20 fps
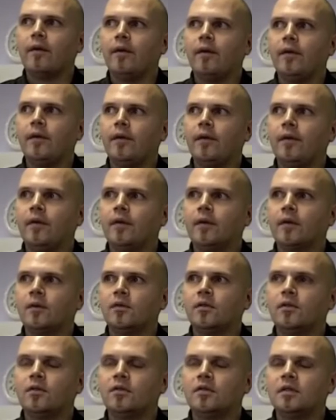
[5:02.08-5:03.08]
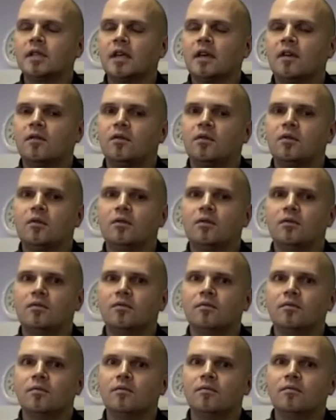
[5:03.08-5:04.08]
you don't have your
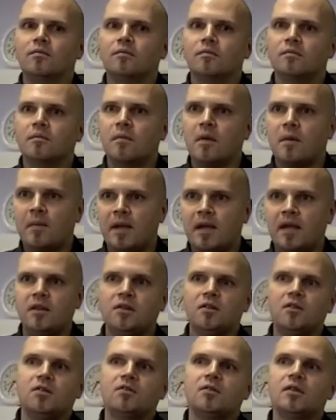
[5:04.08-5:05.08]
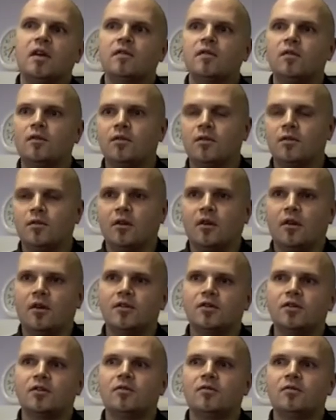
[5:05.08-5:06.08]
own opinion, you don't have your own
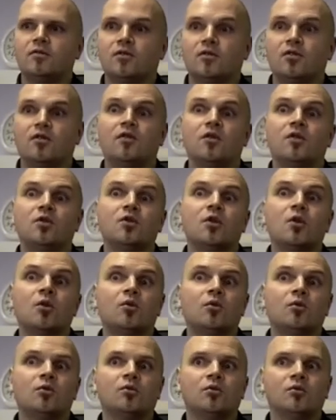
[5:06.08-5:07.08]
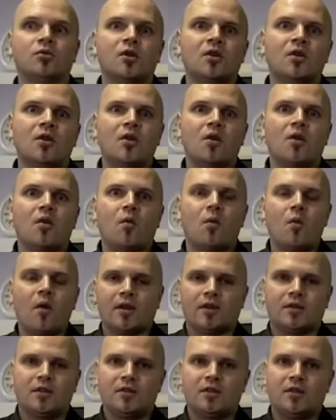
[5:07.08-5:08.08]
thoughts, you're told
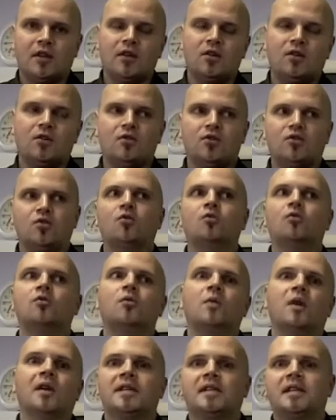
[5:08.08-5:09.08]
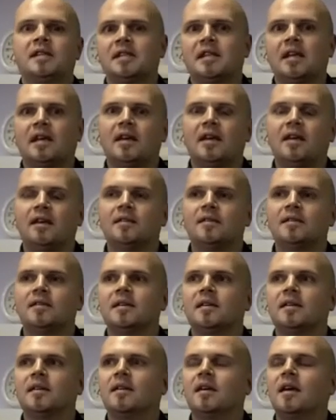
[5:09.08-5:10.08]
what to think and you're told what to say.
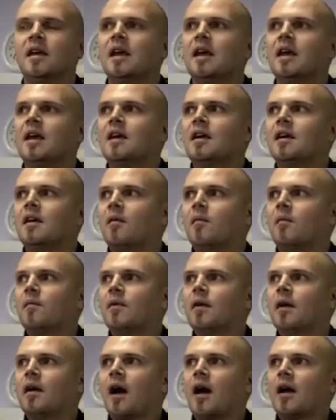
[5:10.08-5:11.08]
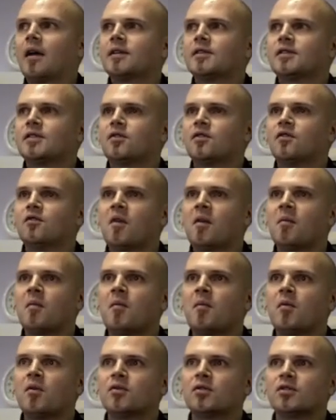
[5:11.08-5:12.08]
And I sort of
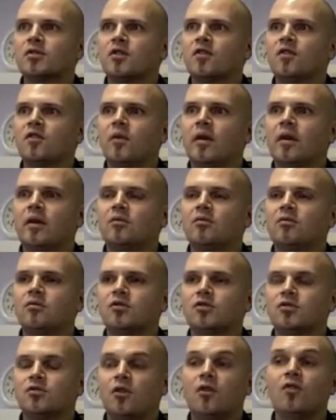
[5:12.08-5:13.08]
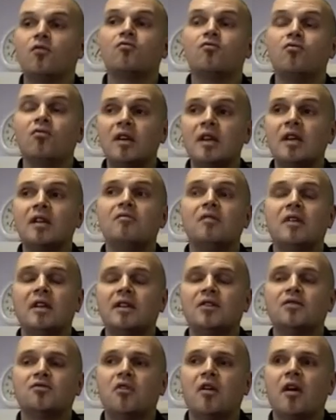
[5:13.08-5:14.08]
remember sort of going through school and really,
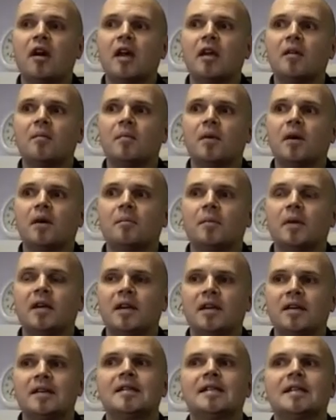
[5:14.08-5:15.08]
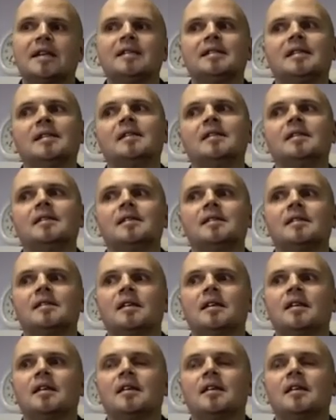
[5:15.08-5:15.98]
really trying, but because I didn't